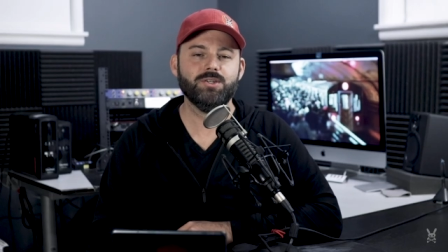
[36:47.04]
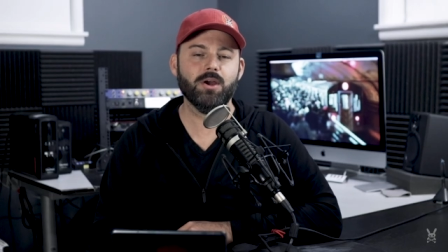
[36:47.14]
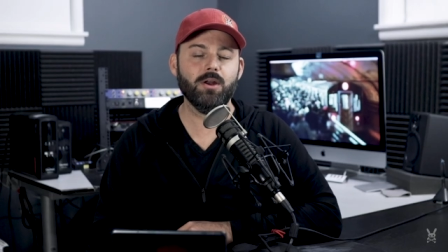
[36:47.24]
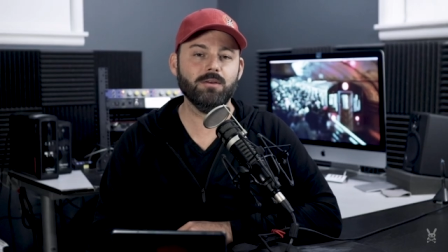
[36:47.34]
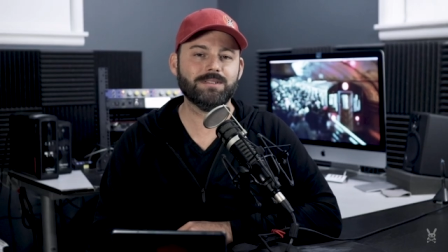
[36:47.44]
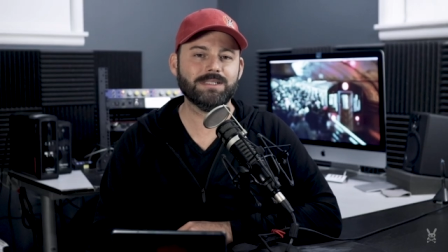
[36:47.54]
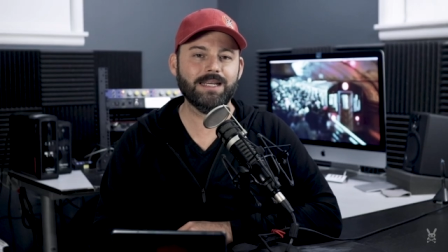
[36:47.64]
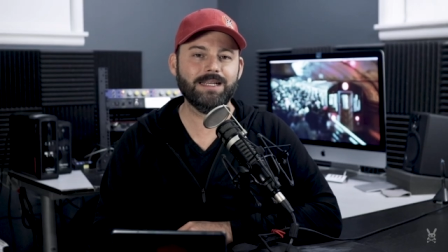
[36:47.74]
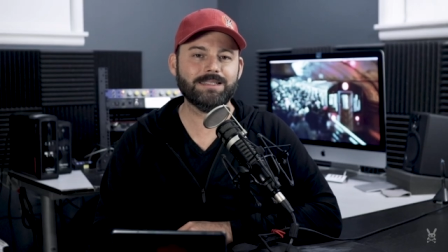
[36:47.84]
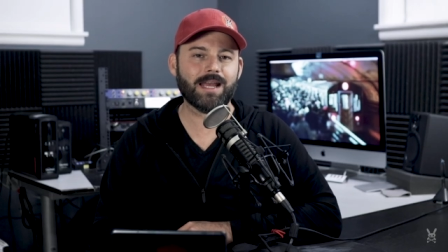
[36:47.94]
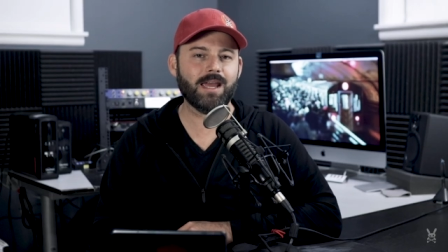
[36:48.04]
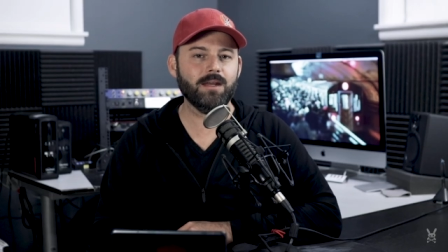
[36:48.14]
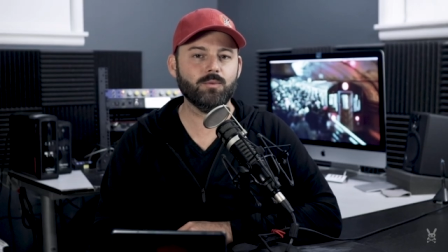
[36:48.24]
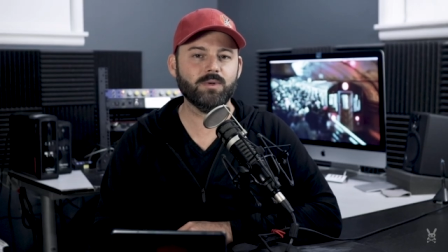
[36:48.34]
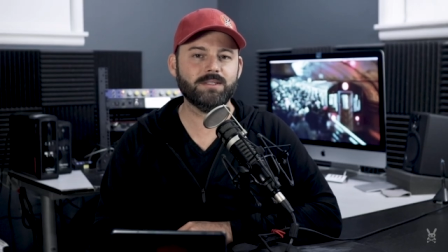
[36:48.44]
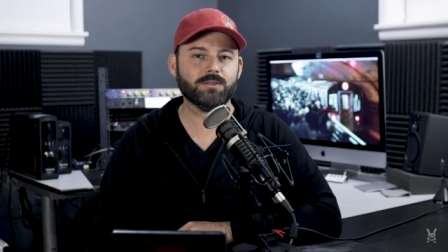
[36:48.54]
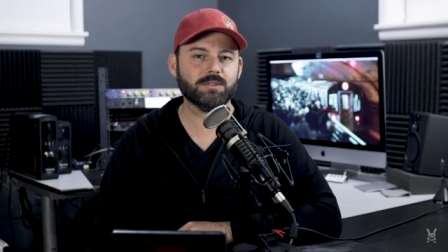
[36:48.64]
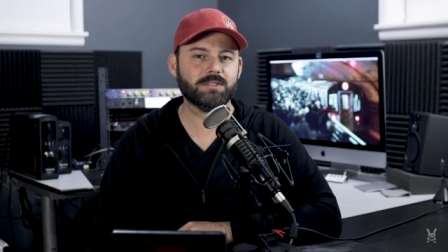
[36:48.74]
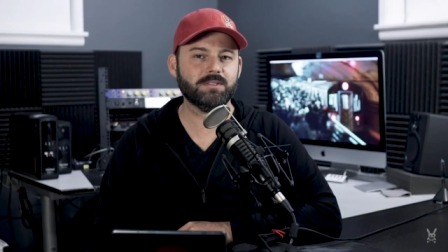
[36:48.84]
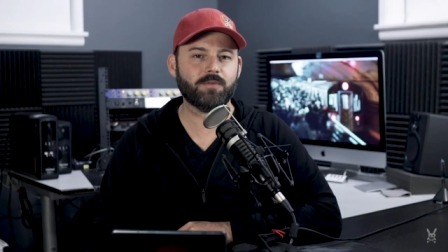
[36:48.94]
Show notes, links, and
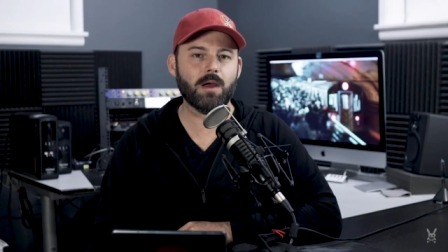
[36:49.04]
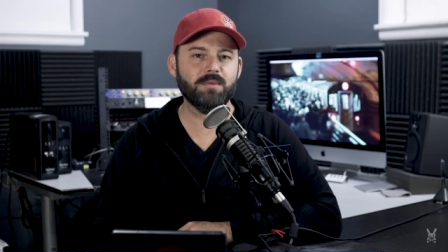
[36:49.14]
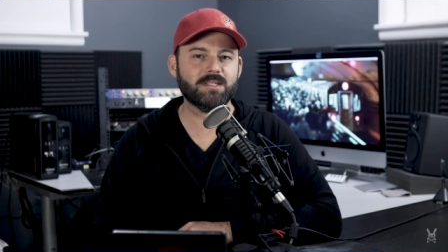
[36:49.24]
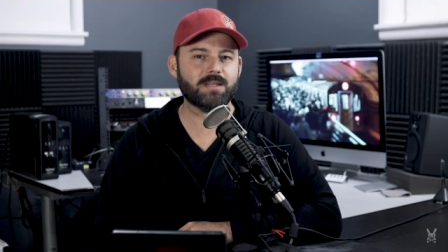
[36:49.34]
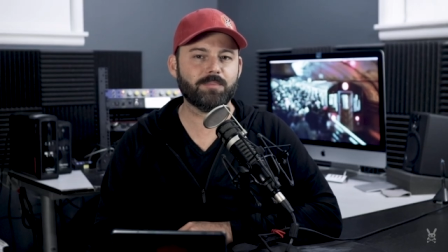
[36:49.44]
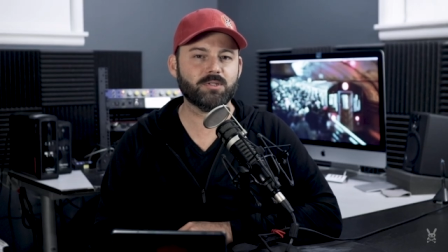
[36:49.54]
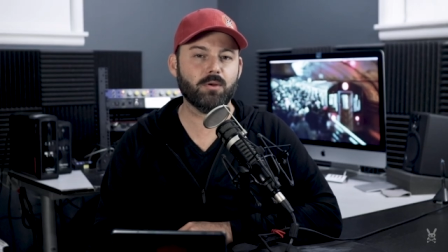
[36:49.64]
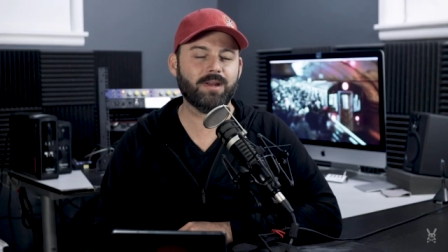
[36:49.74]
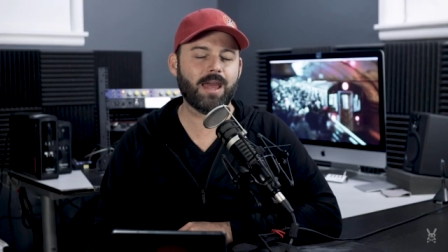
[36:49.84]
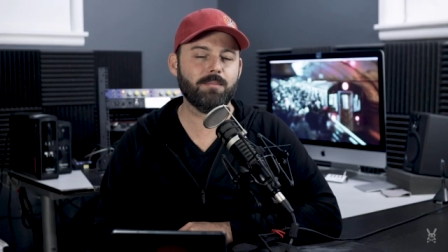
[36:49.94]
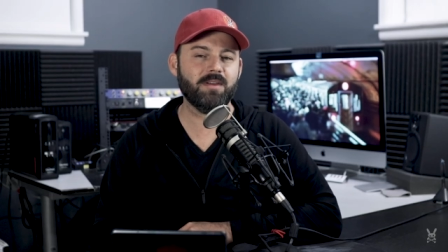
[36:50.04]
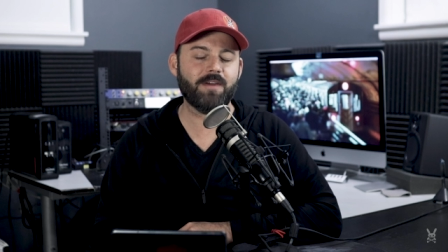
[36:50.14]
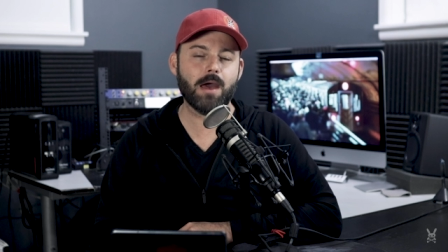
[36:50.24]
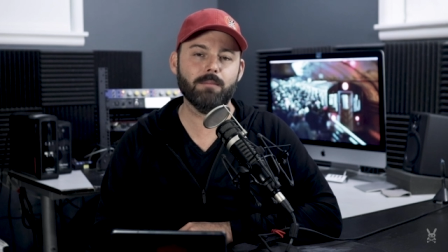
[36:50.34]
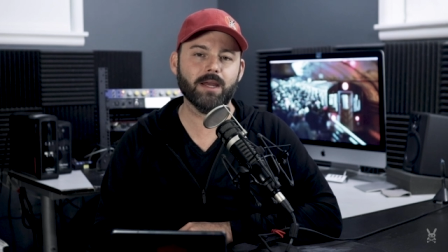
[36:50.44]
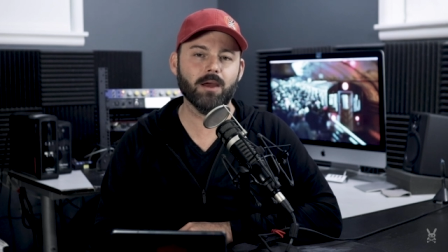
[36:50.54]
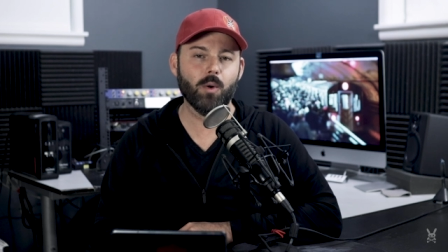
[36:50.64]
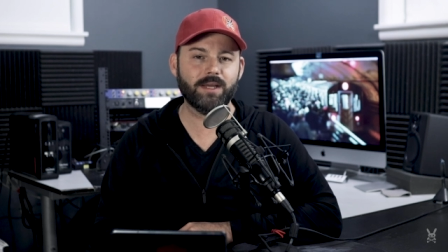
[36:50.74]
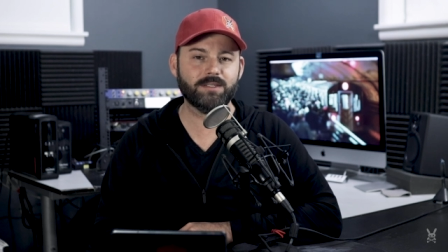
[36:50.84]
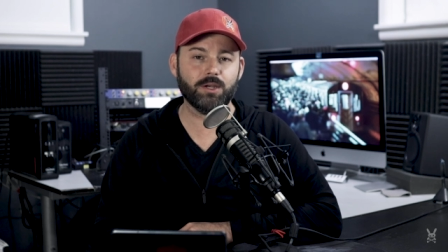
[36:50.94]
resources from this episode can be found by
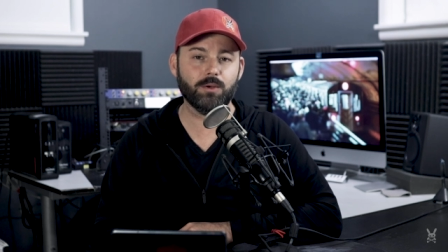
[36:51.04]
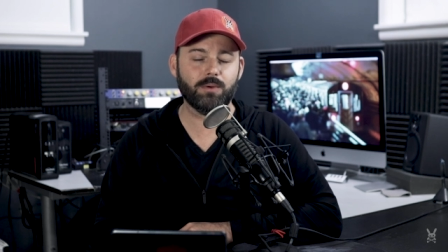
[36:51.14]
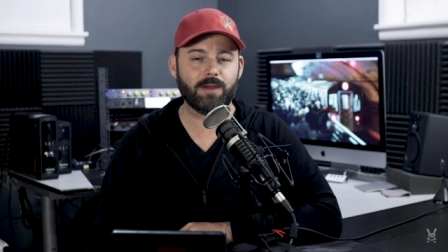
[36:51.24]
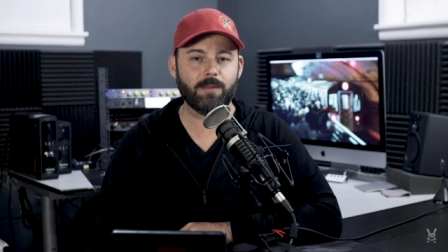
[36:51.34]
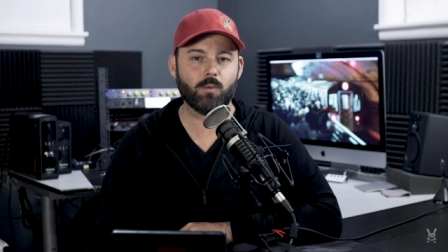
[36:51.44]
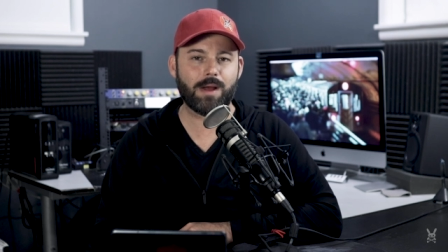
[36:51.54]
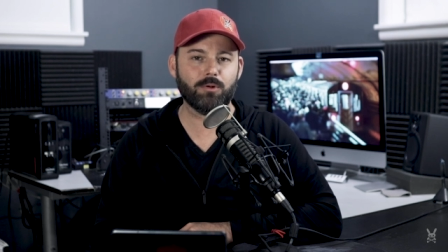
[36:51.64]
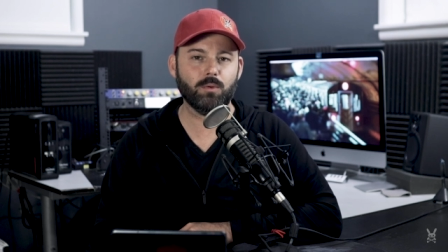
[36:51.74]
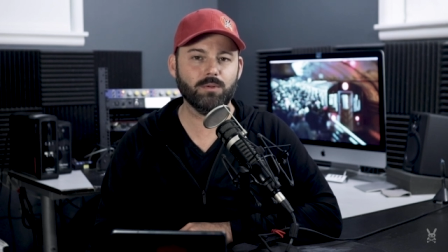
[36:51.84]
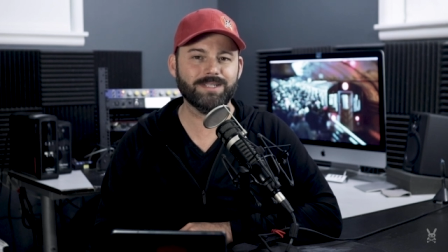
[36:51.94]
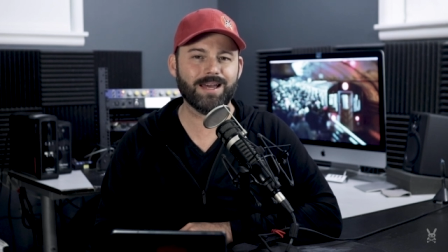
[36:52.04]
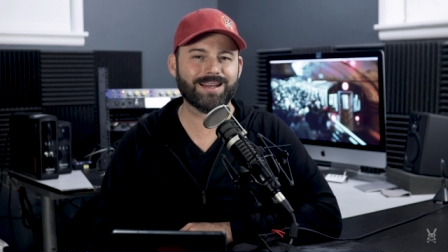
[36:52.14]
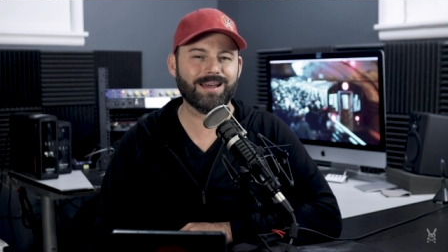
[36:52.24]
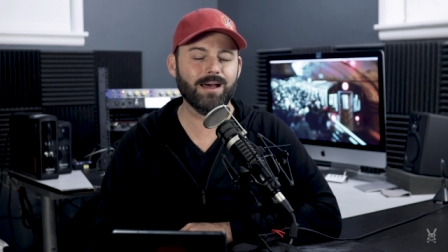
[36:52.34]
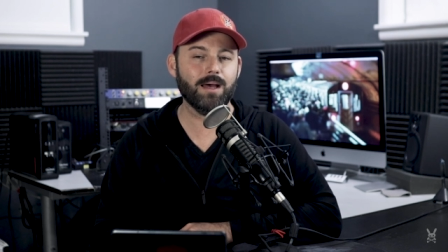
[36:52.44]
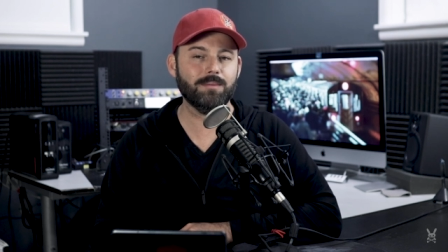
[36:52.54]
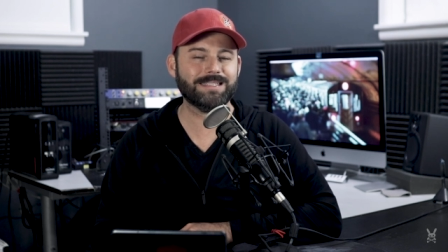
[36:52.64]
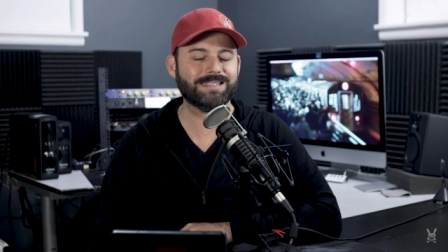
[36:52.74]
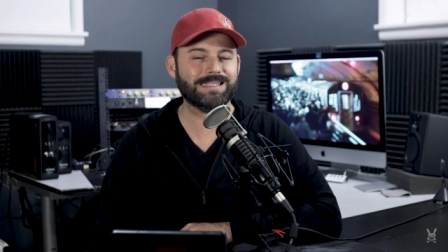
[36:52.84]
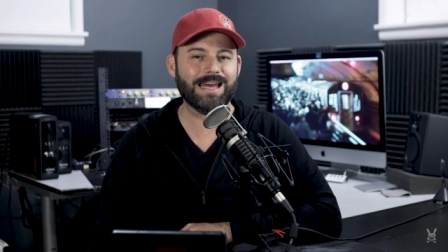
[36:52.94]
going to intherabbithole.com
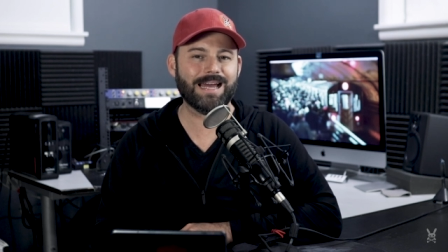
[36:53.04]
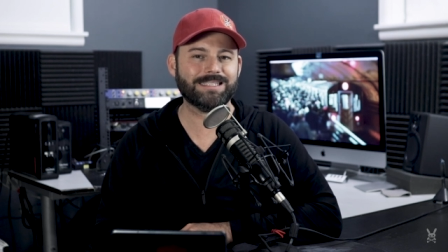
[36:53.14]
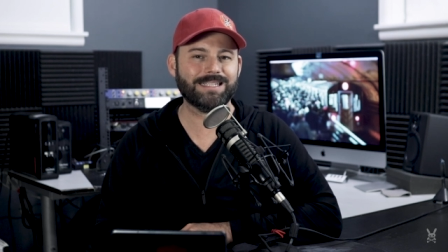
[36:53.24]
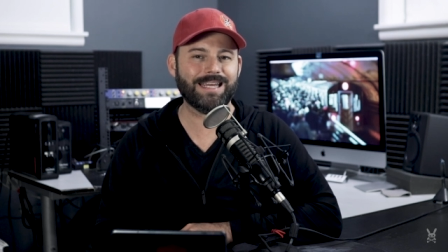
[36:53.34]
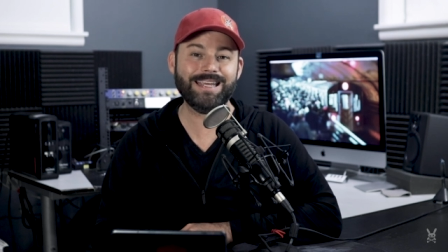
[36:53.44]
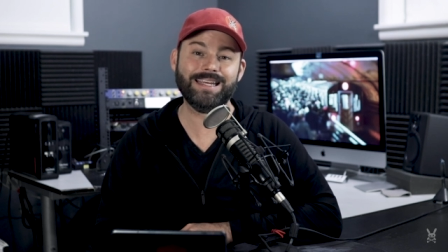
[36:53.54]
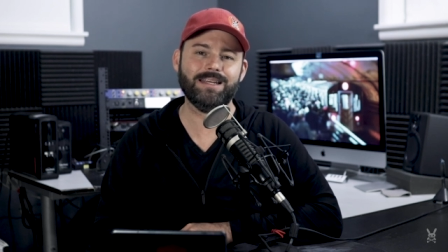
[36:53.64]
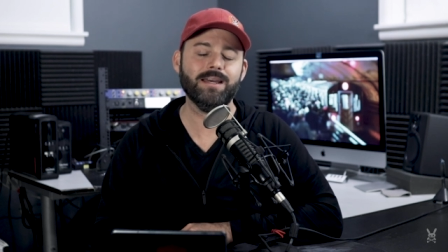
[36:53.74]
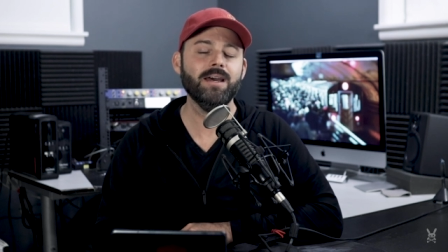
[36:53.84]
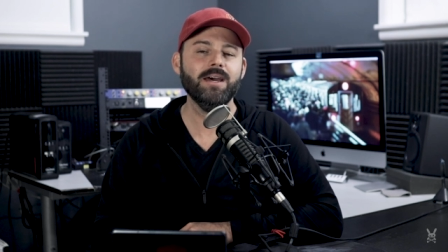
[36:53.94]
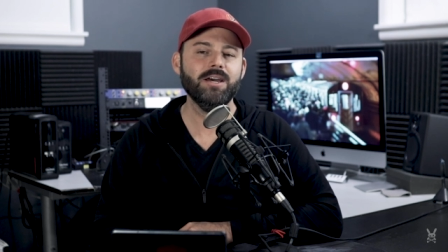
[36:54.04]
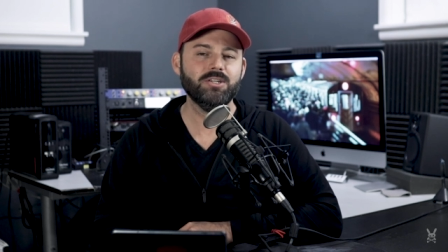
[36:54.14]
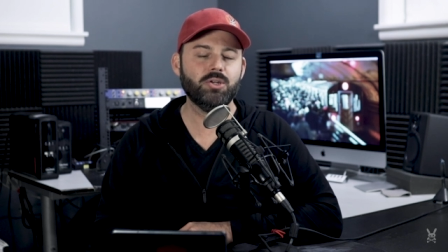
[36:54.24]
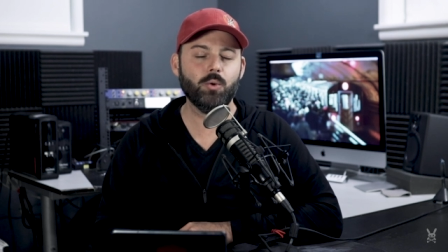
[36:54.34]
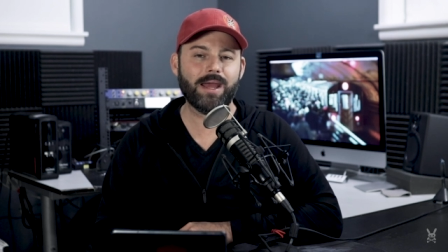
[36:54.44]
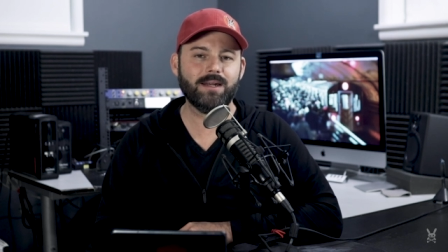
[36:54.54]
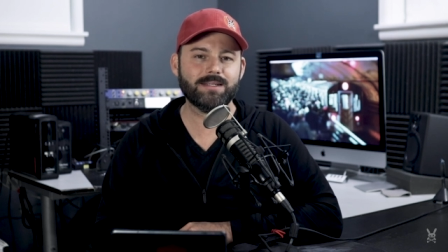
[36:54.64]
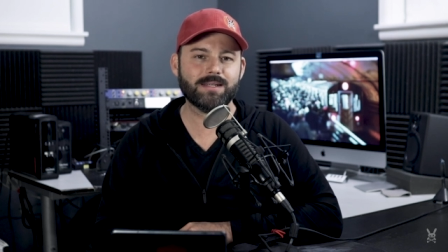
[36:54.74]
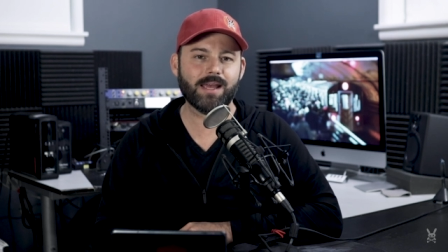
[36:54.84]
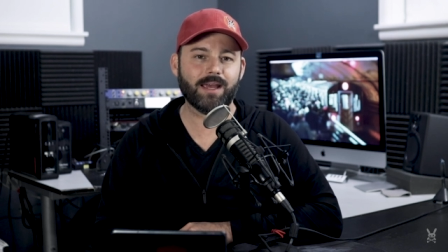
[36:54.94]
slash e
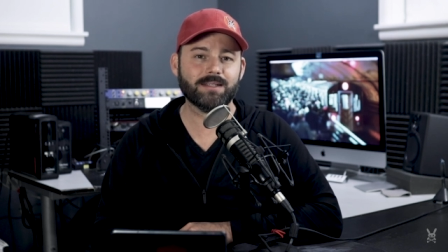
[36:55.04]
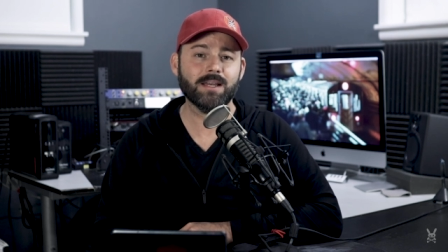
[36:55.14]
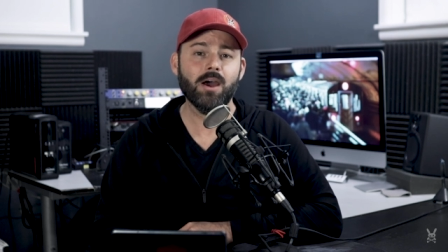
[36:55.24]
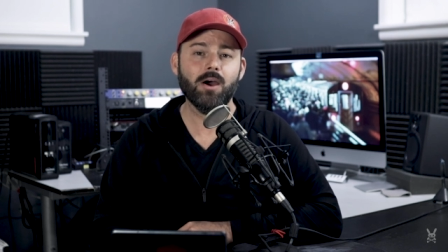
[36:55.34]
286.